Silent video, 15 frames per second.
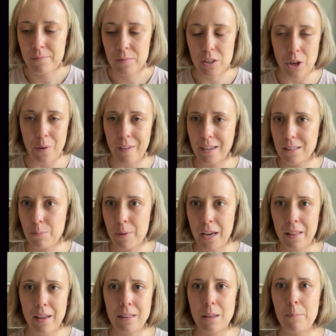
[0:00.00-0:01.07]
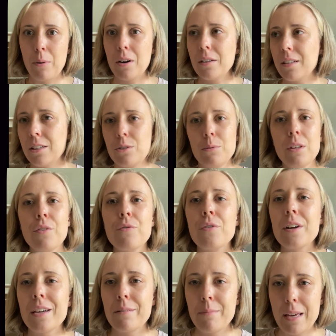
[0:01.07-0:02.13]
So I like to pick like the part that's really
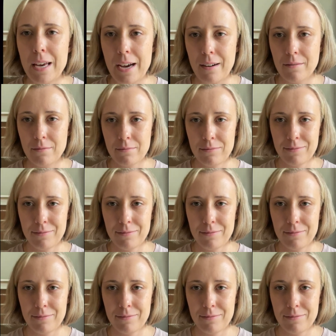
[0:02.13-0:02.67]
freaking me out.